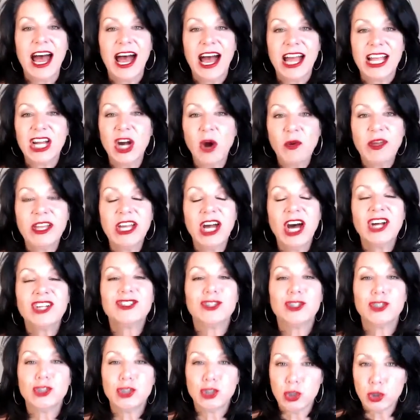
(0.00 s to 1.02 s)
going on
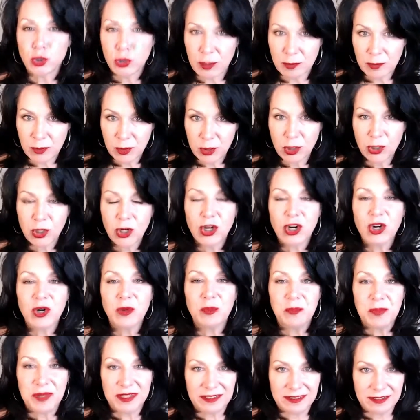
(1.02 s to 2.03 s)
to triple her
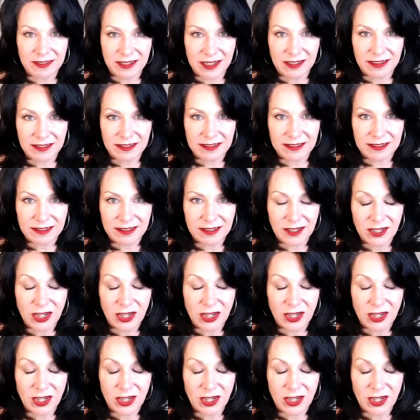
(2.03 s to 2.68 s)
business